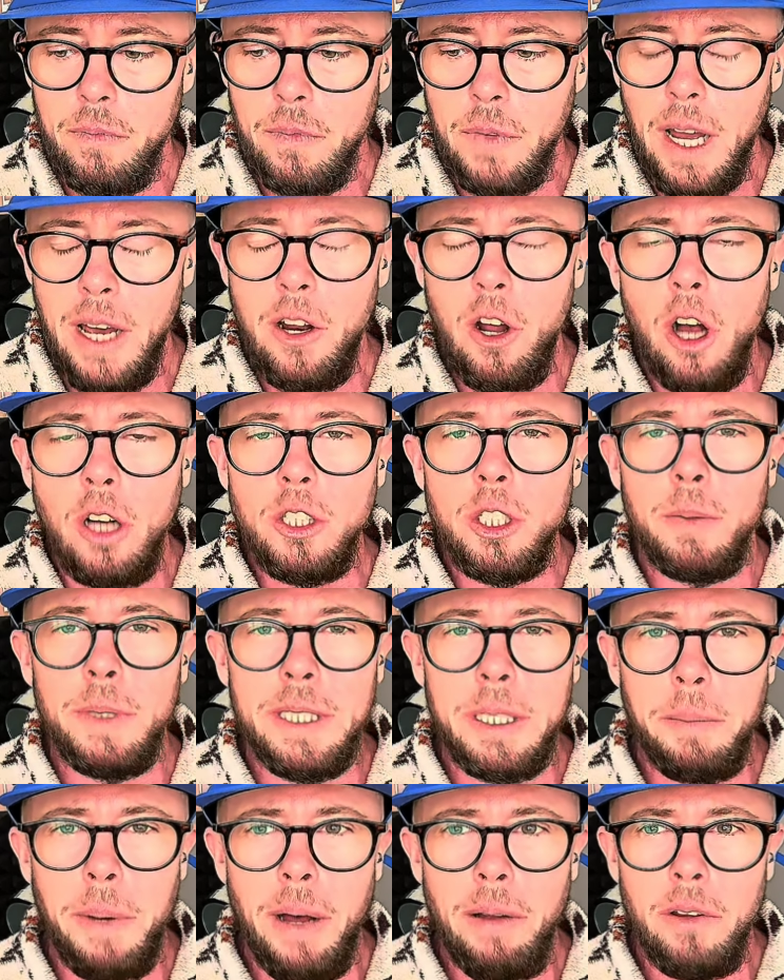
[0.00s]
also it's
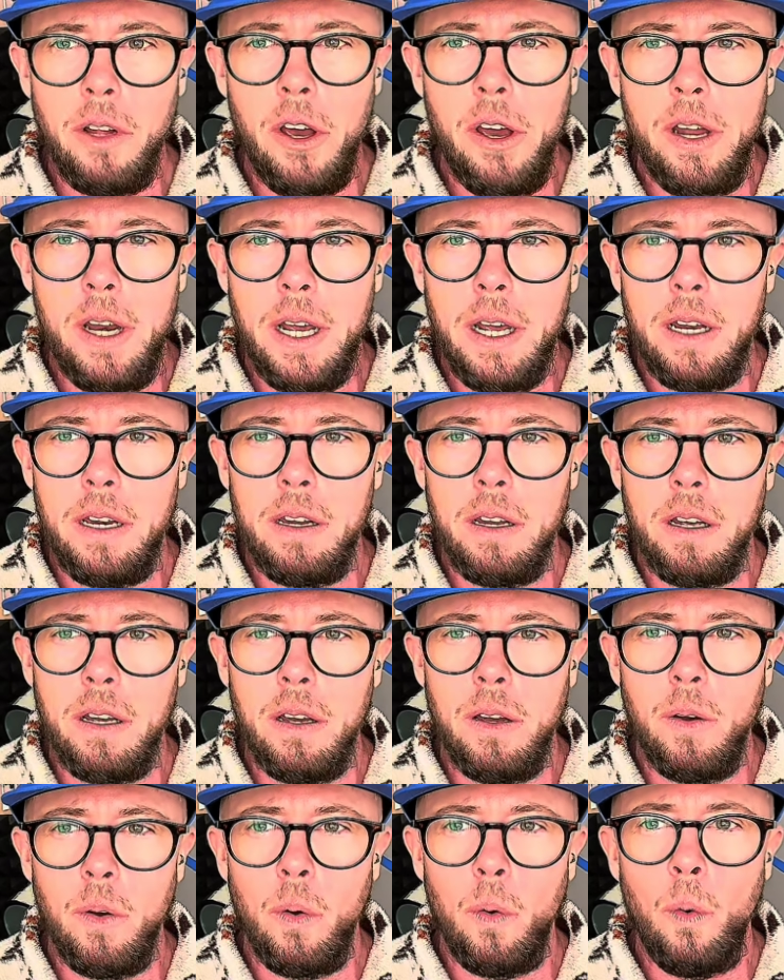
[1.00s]
about learning
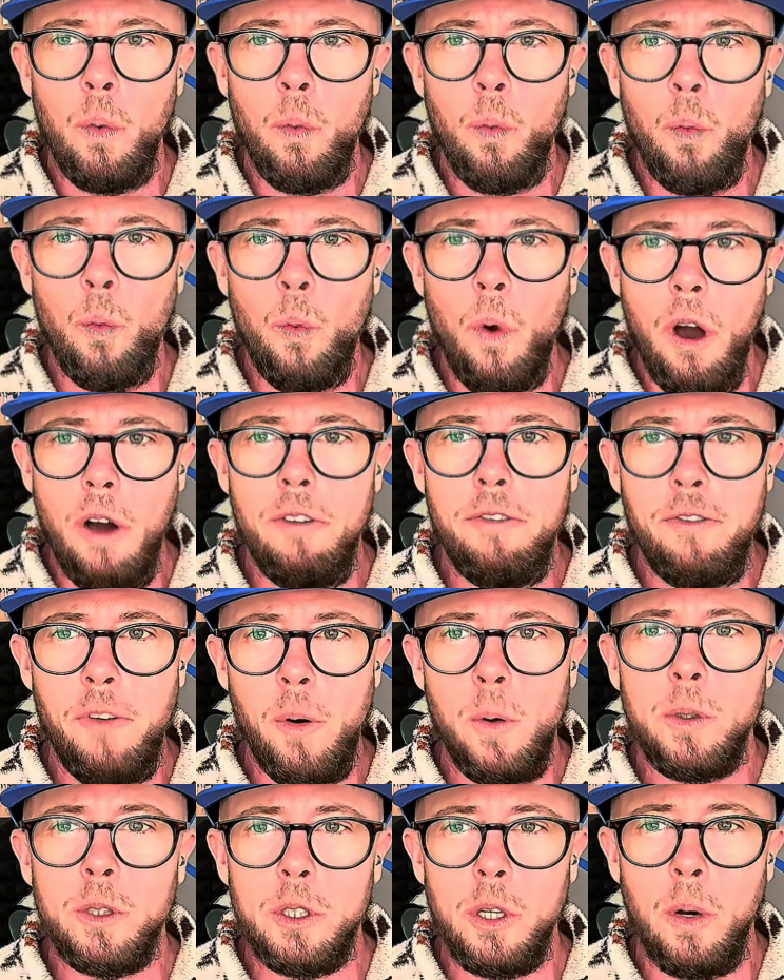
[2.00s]
what
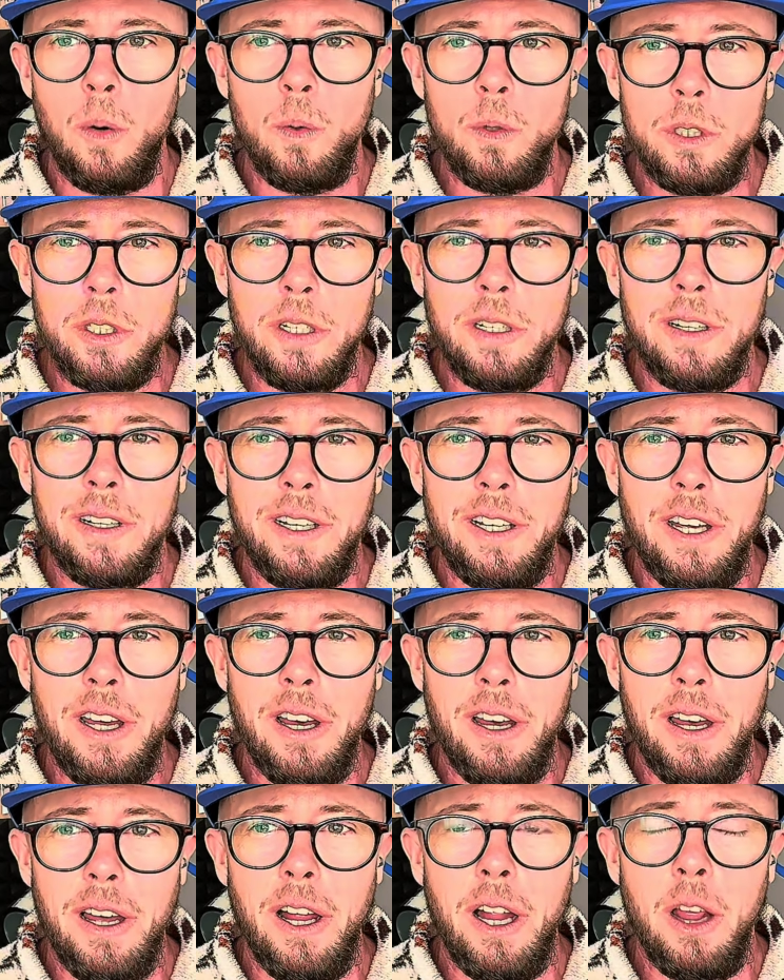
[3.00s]
photos
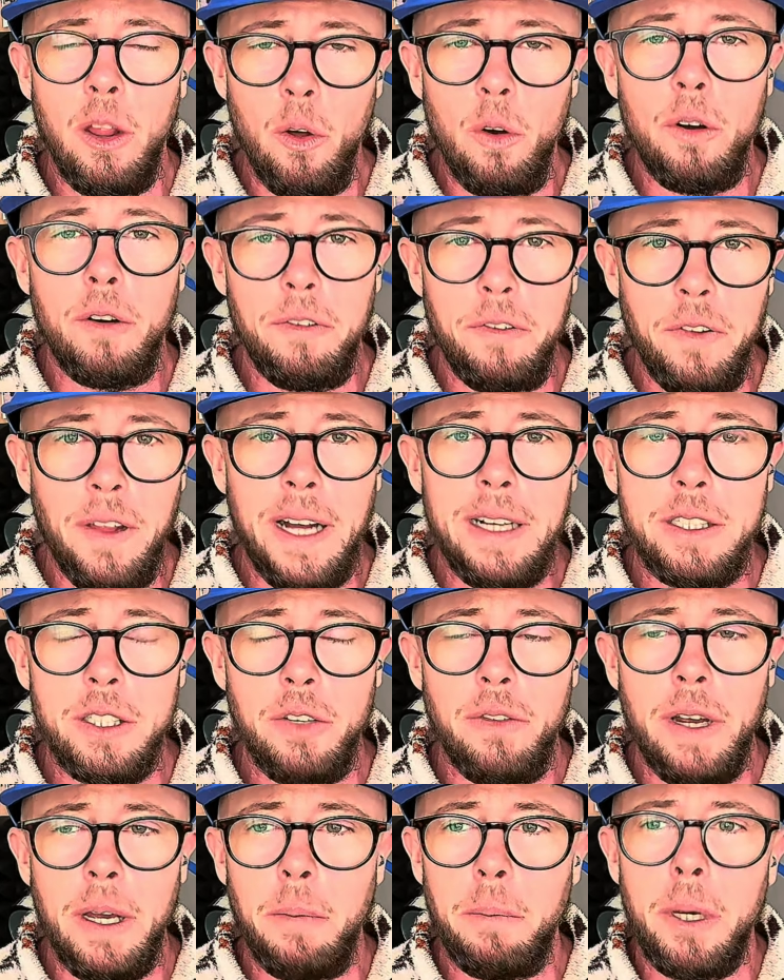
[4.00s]
look
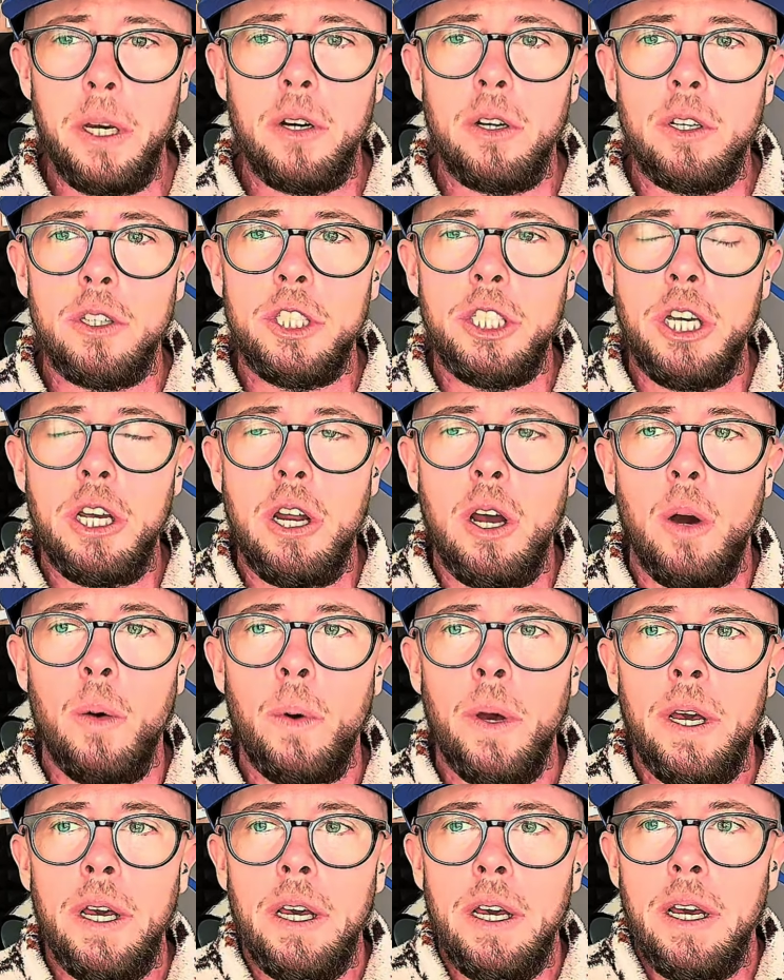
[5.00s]
flattering, because, you know,
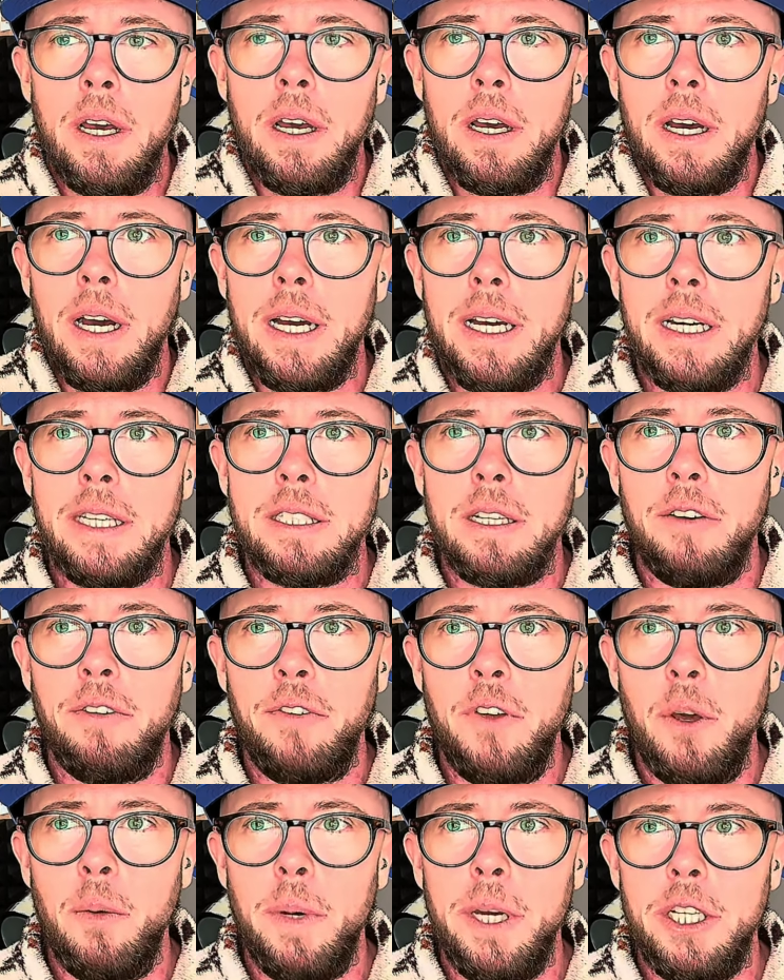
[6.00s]
I had a
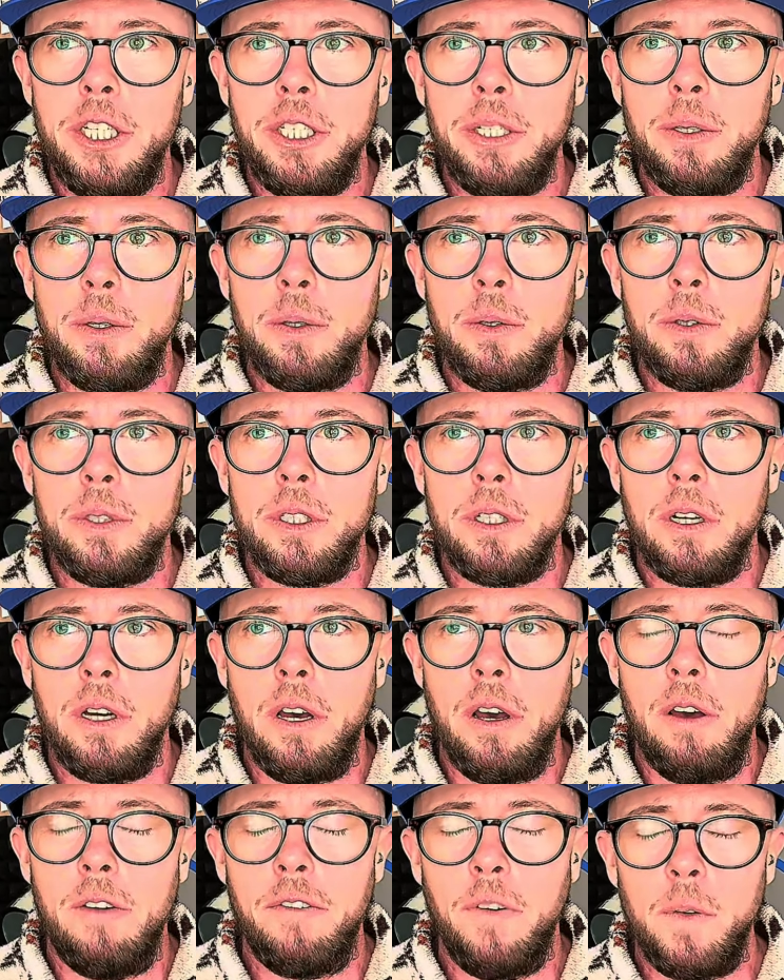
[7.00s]
few issues
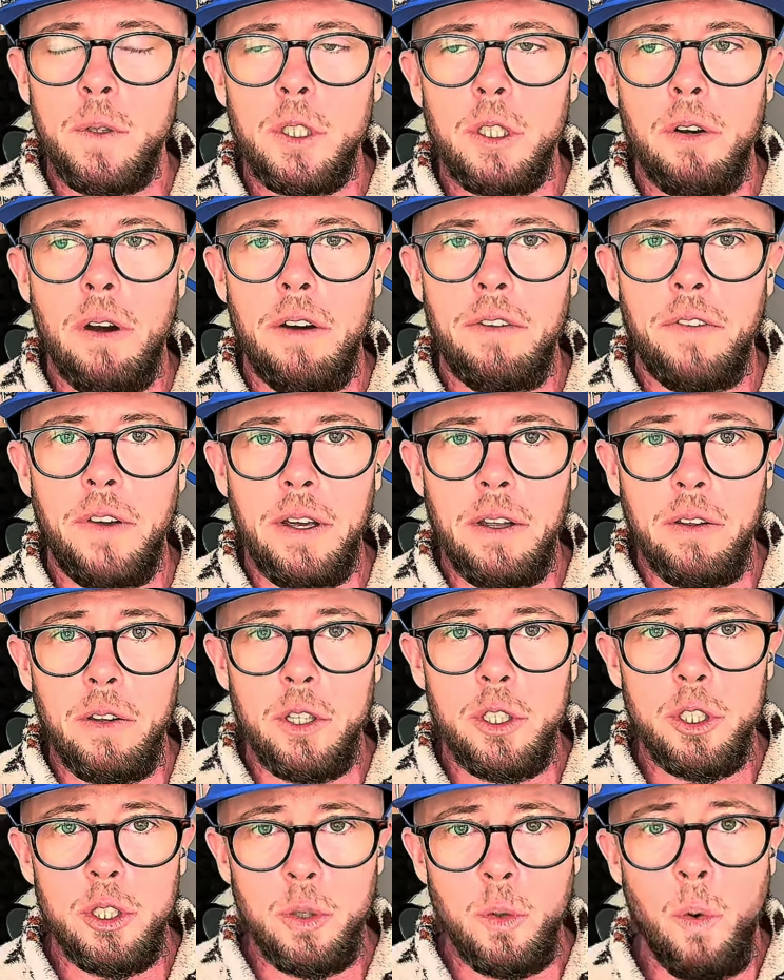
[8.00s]
photographing the
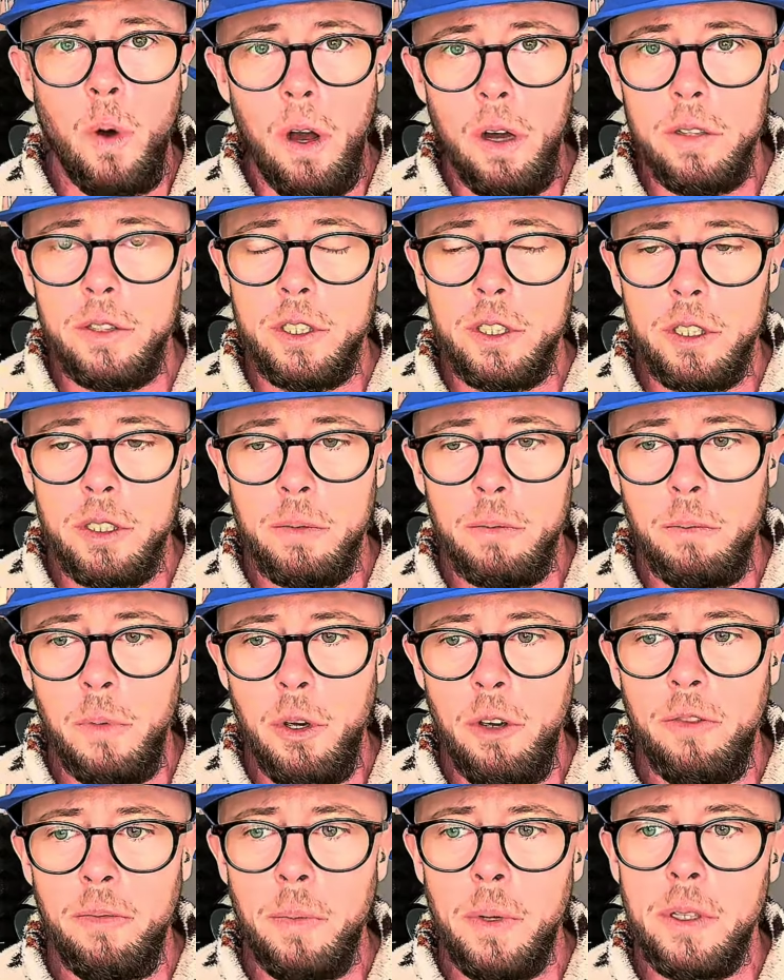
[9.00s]
squat
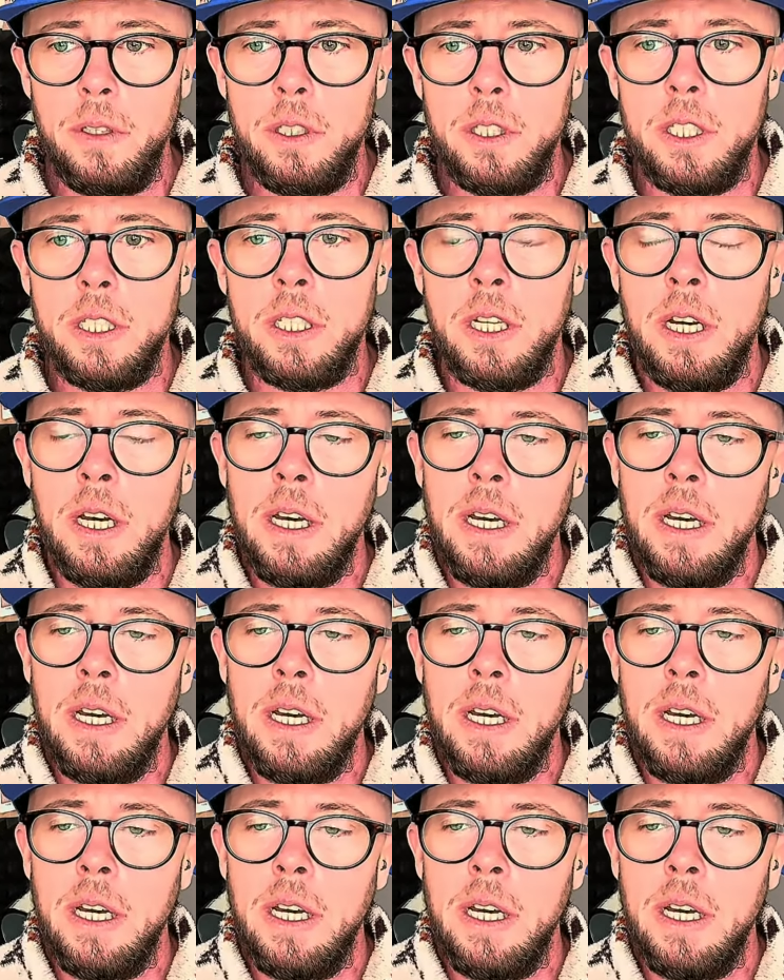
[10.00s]
movement.